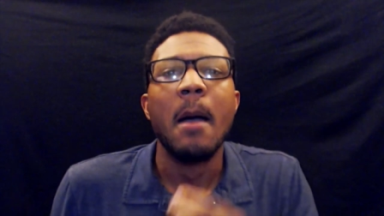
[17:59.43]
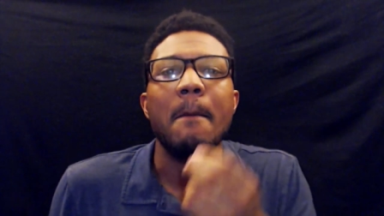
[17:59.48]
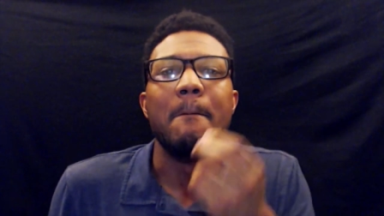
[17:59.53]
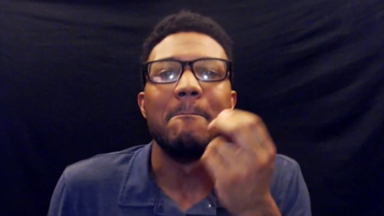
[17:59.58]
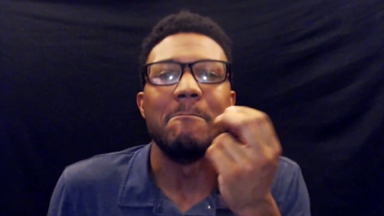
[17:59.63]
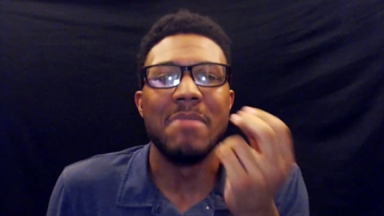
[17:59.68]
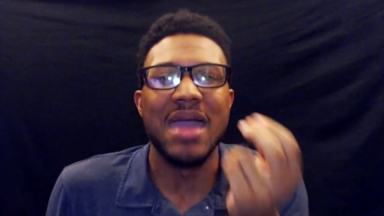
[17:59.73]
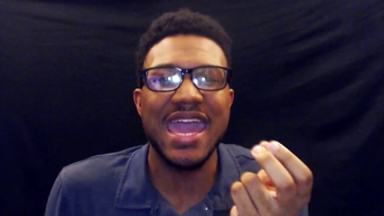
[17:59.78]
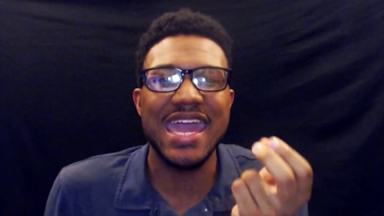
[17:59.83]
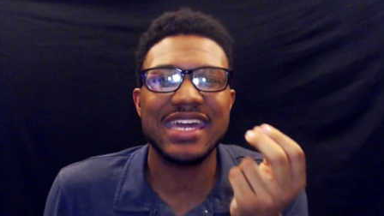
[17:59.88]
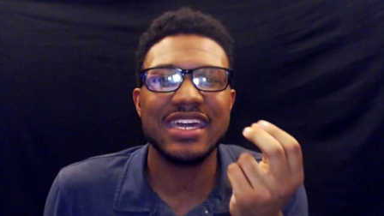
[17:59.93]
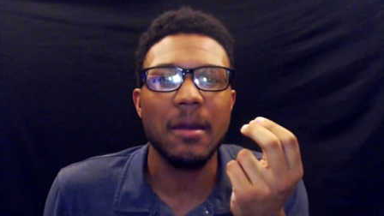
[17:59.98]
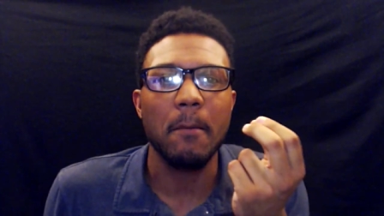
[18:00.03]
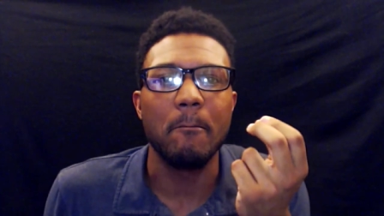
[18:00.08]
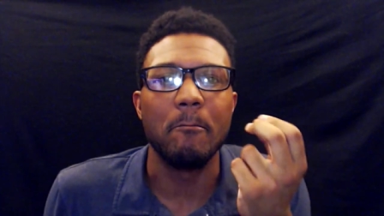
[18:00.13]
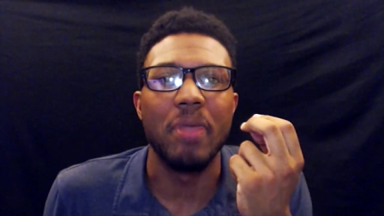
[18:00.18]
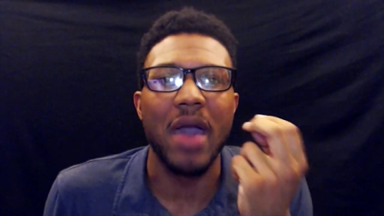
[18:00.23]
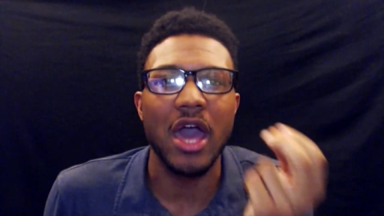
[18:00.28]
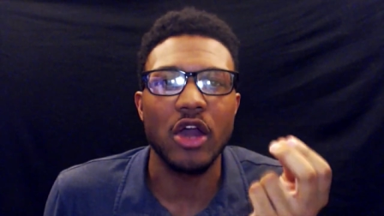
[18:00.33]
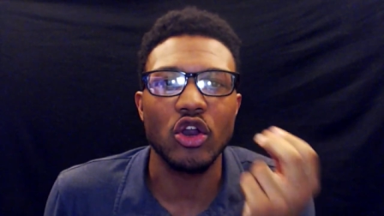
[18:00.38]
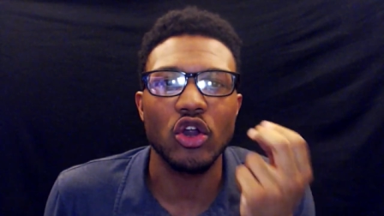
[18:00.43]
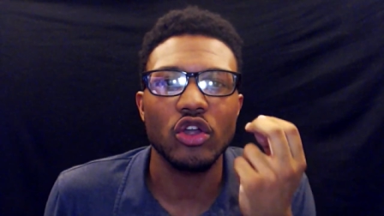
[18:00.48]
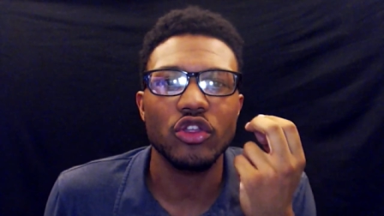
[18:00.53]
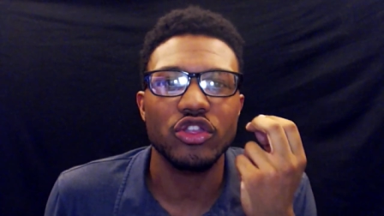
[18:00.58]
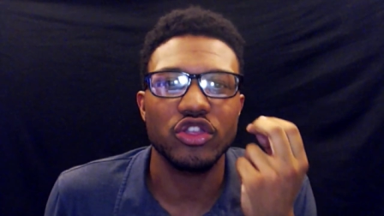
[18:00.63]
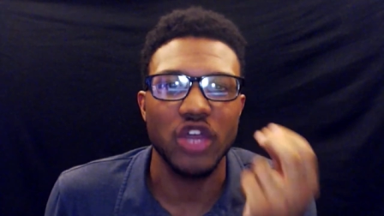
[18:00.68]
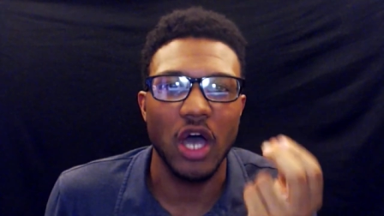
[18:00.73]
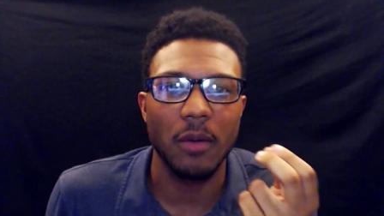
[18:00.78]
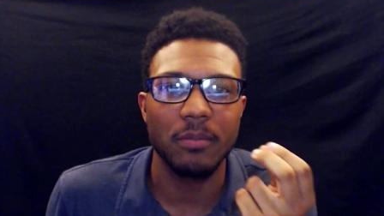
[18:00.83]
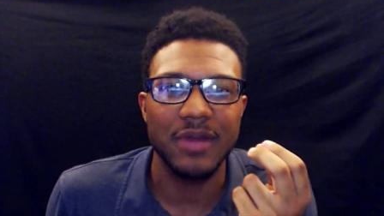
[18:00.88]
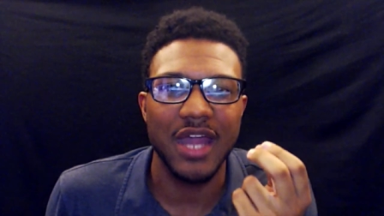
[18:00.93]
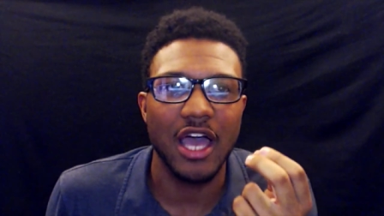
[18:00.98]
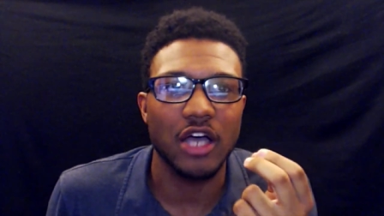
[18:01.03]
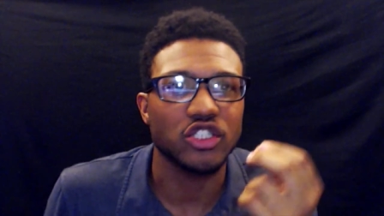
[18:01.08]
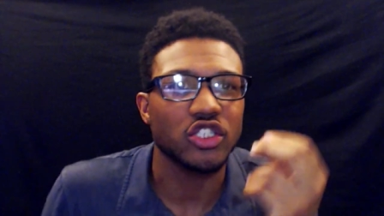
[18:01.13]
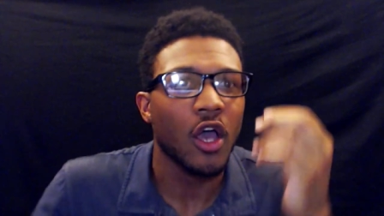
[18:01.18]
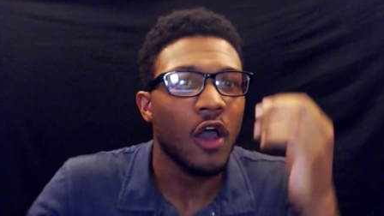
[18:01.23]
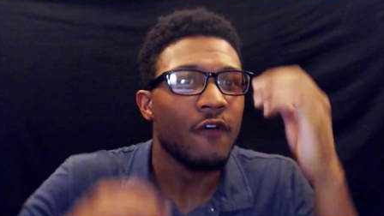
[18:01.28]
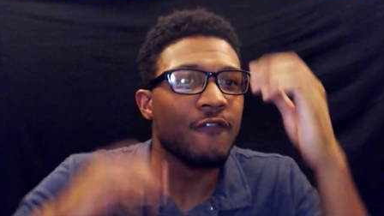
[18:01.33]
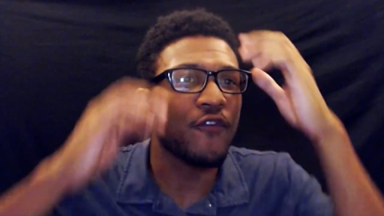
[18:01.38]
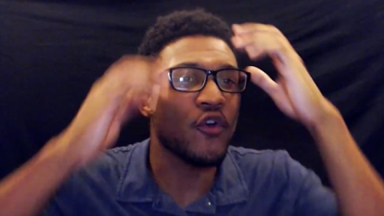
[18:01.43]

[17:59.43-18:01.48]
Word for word: make better thumbnails.